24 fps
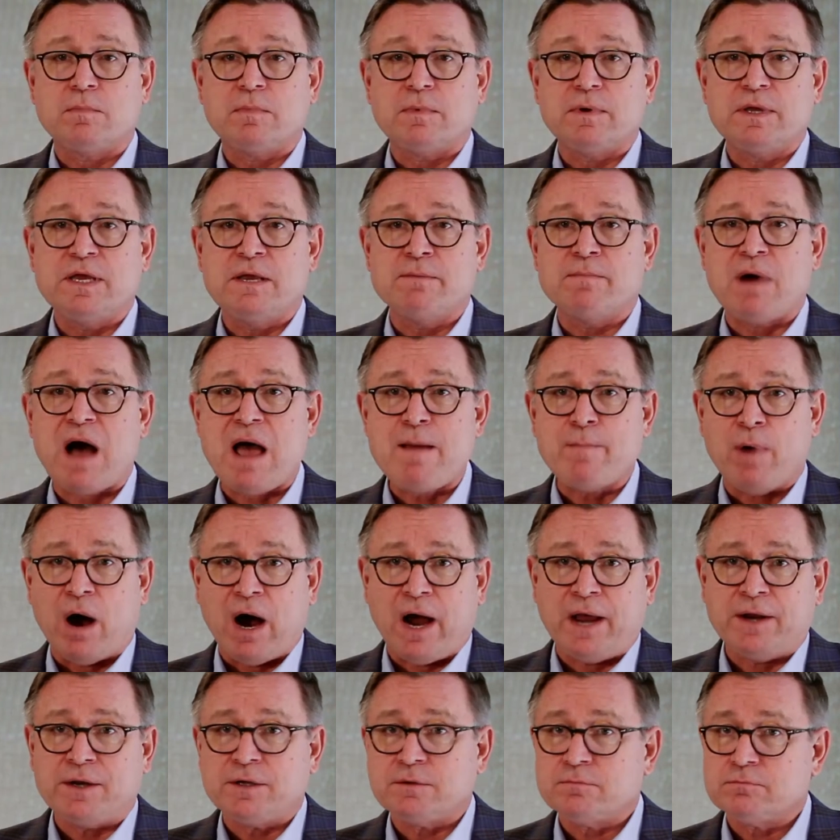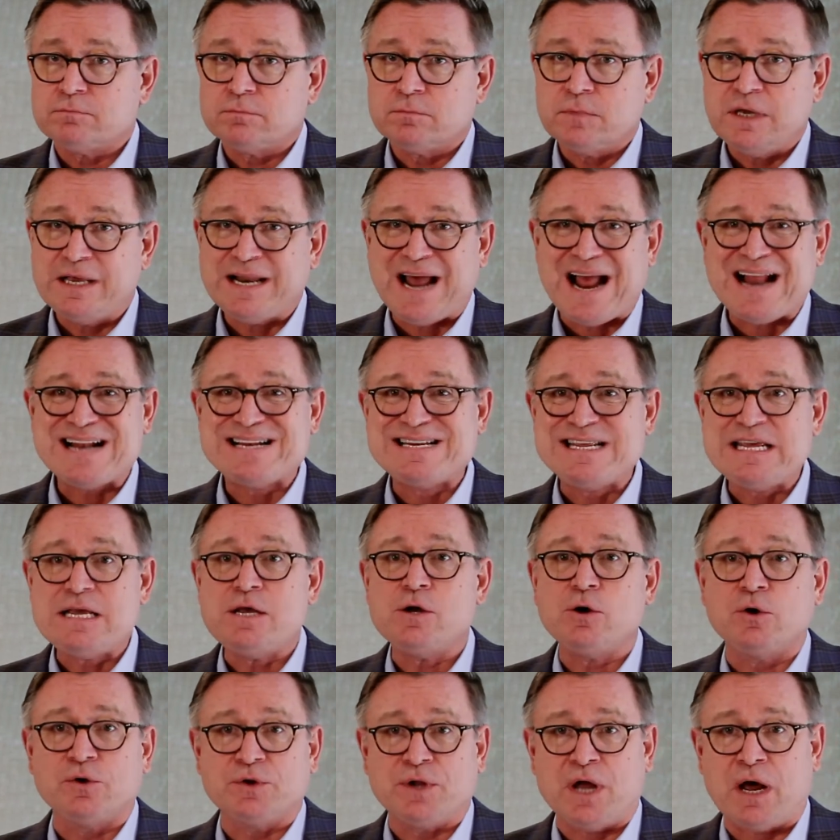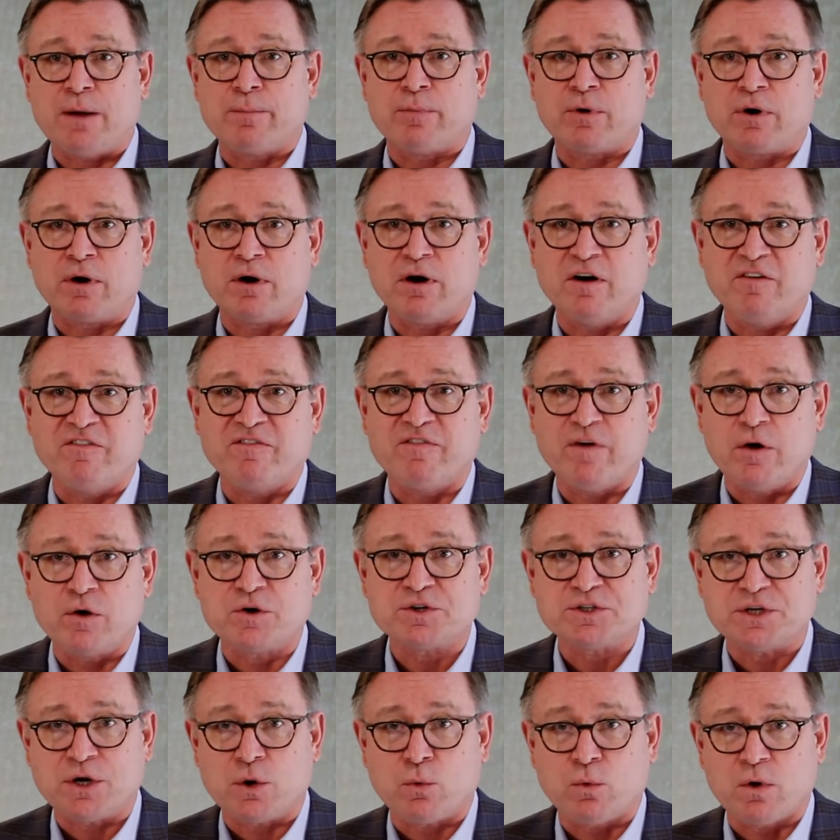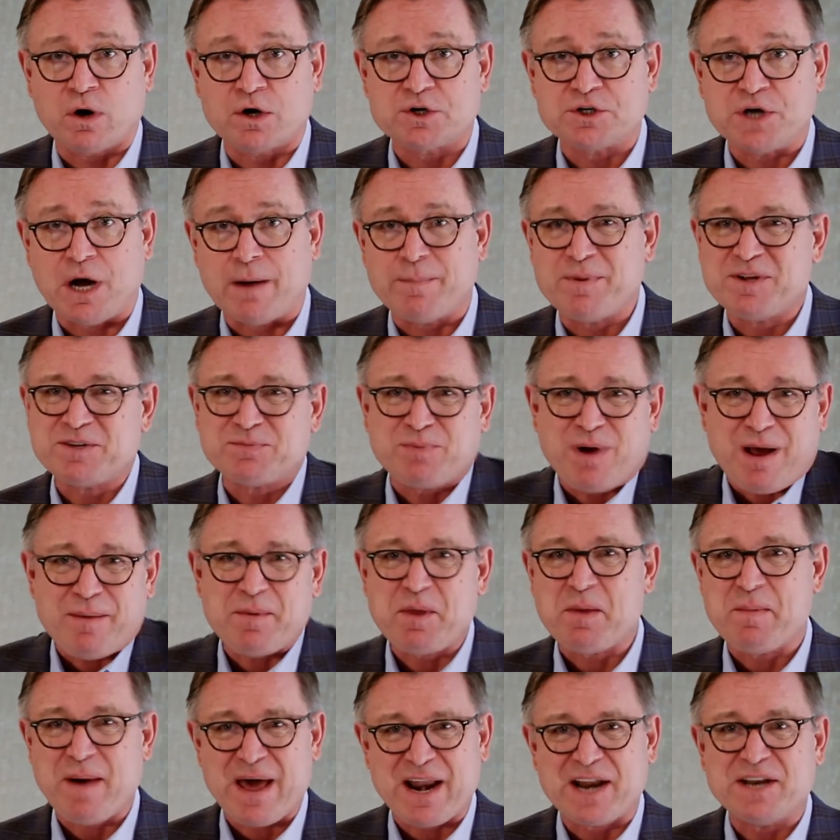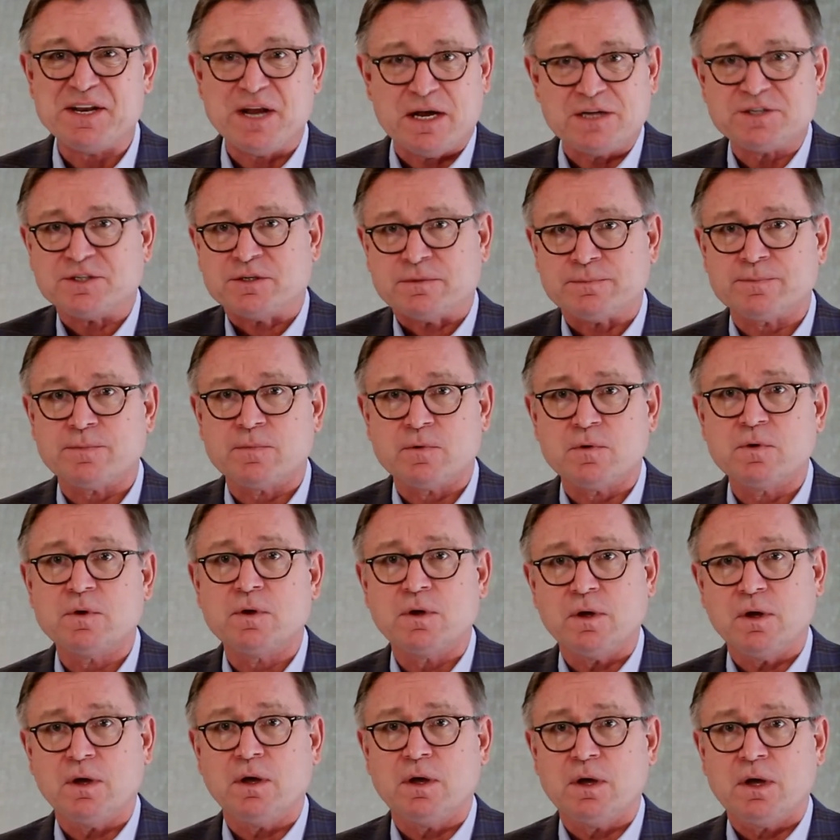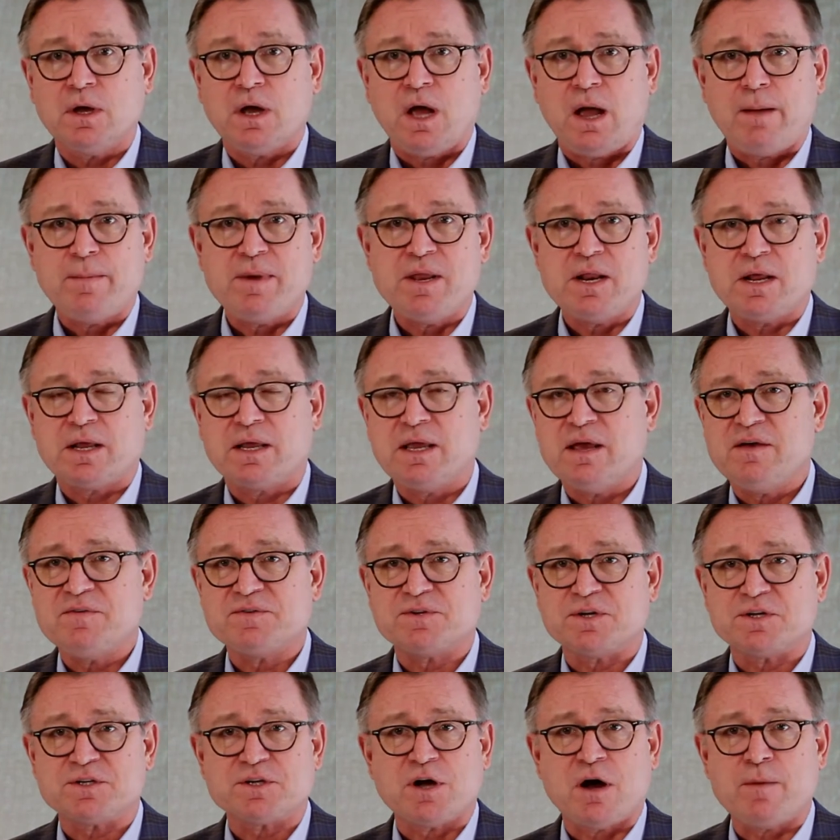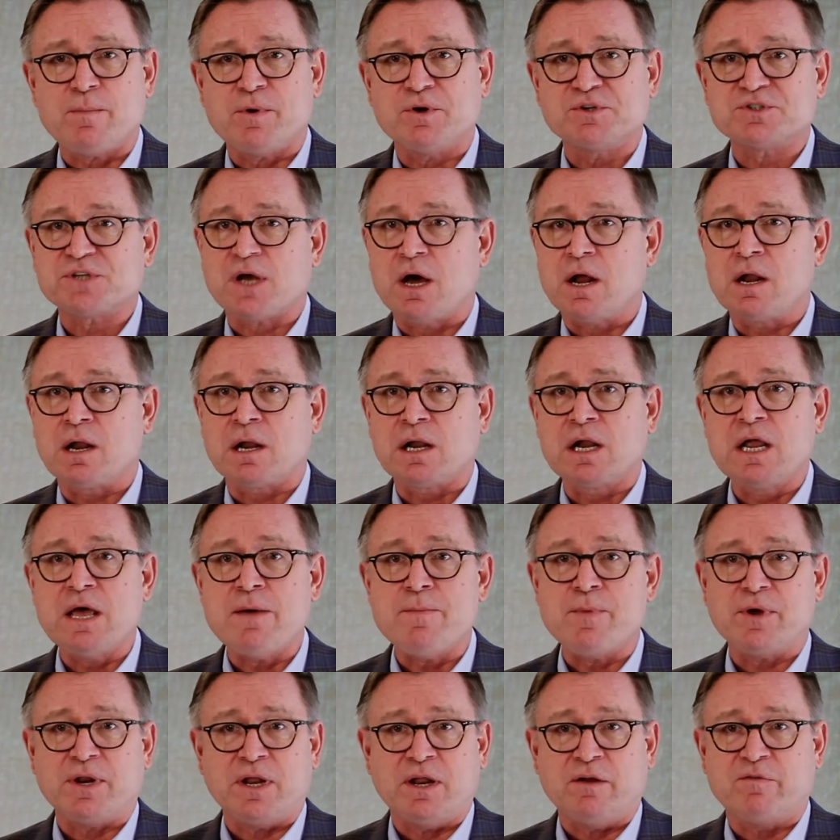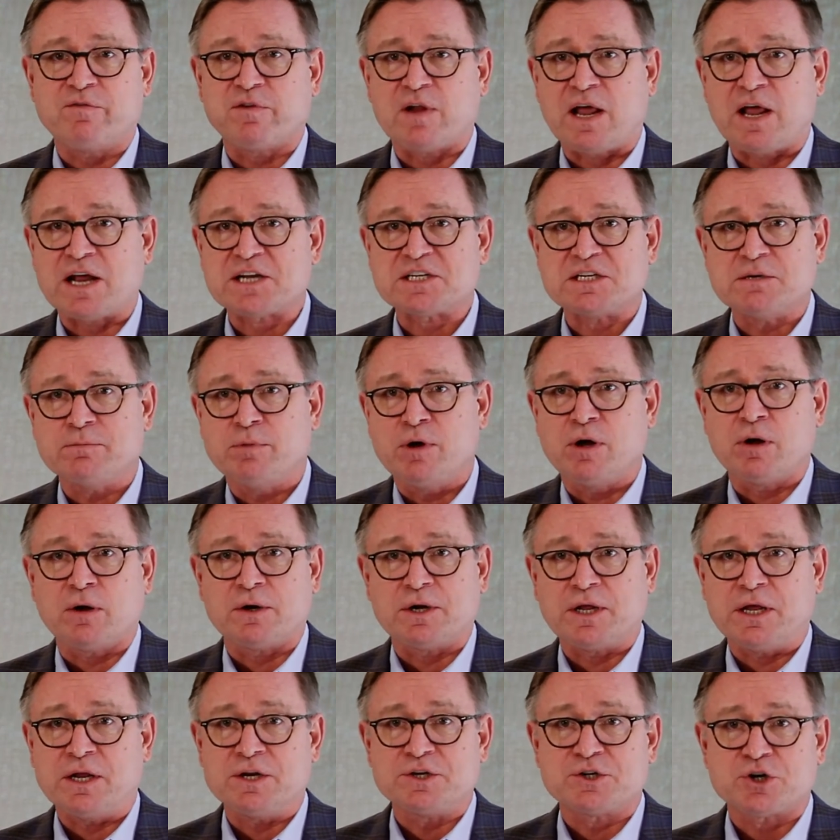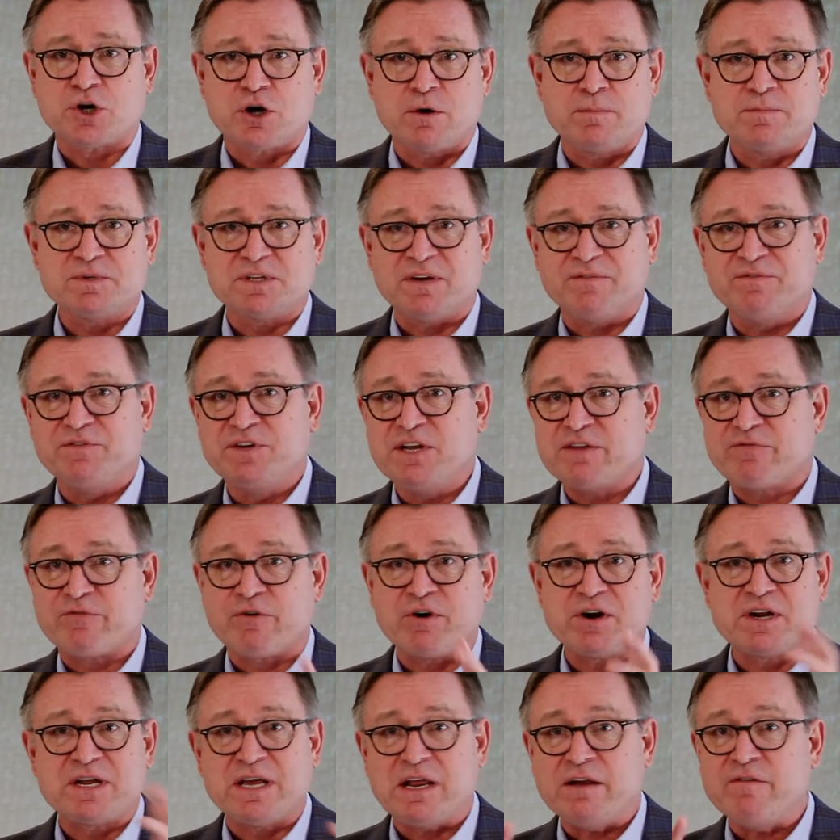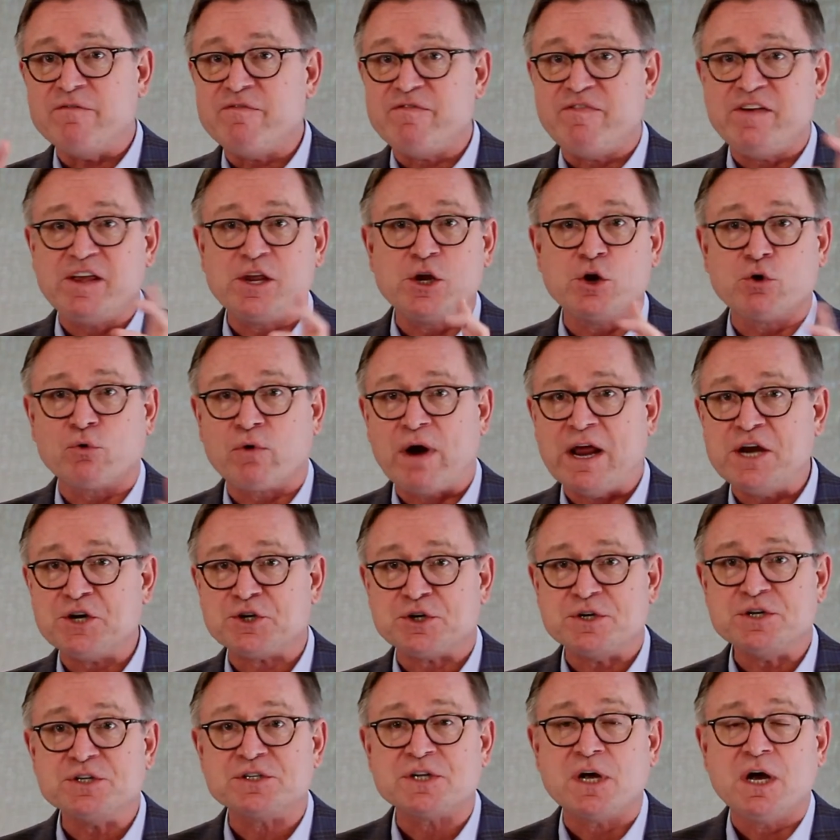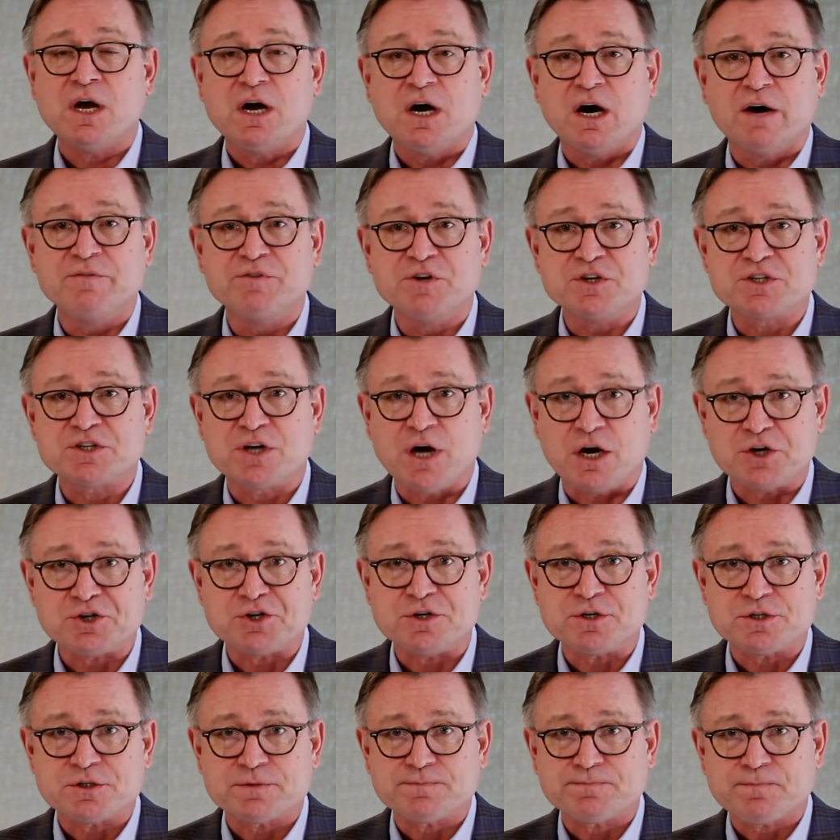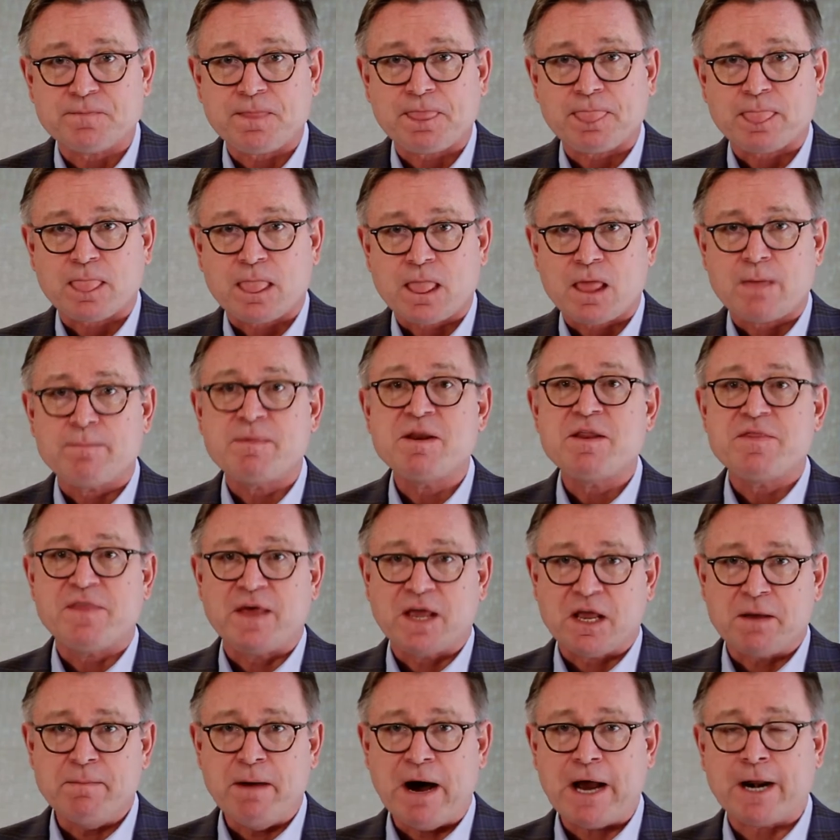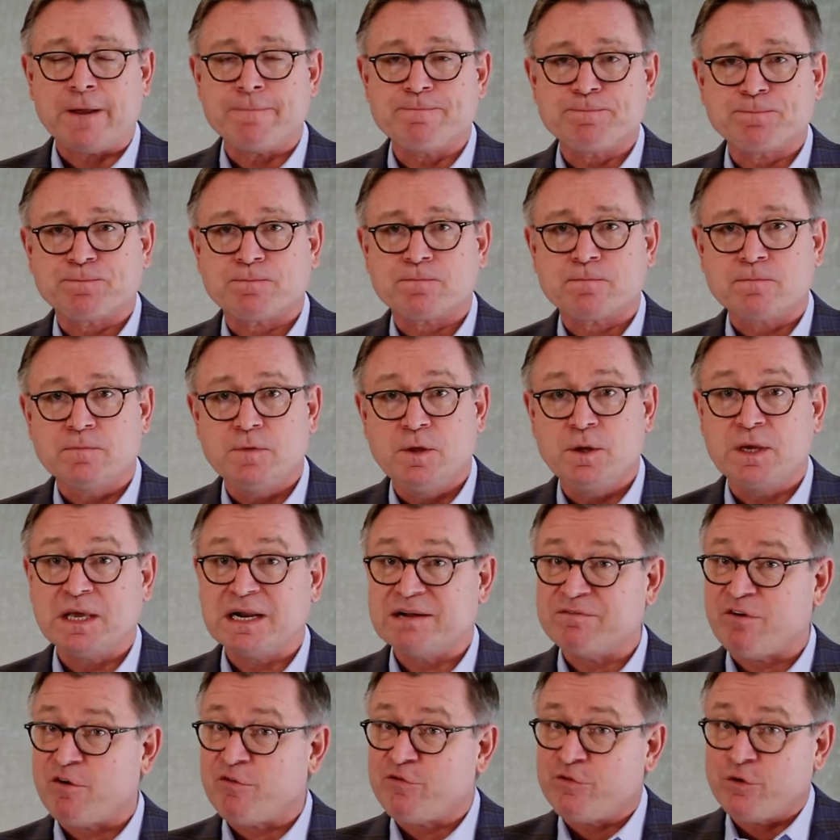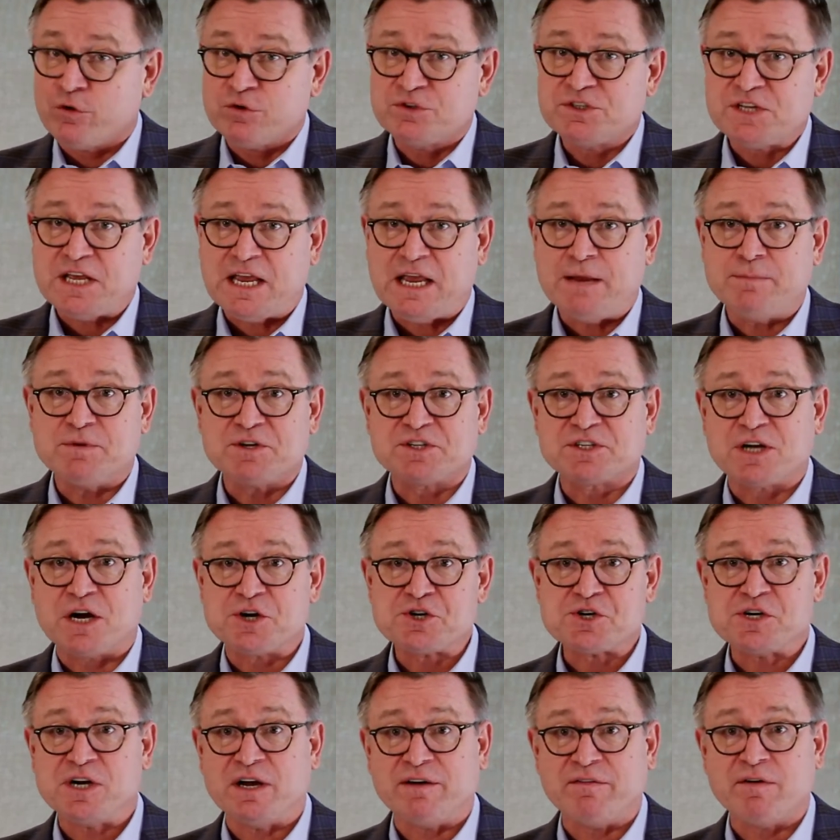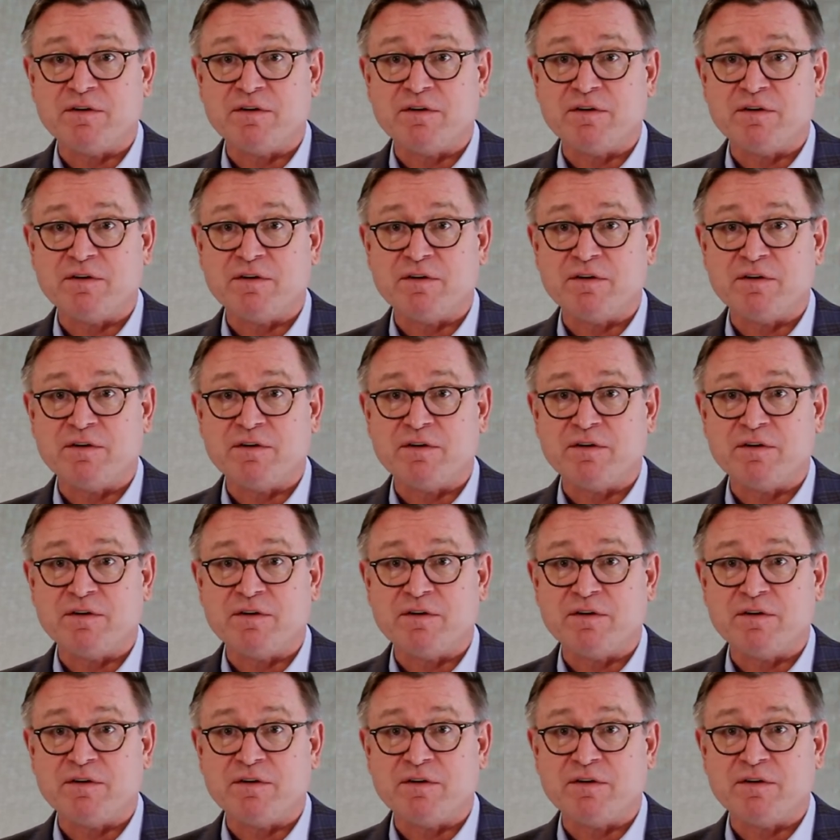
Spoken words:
In my mind, an ideal number of folks in a workshop is probably about a dozen. I mean, it gives us almost unlimited flexibility in terms of different configurations of discussions. I mean, think about it. You can have a full team discussion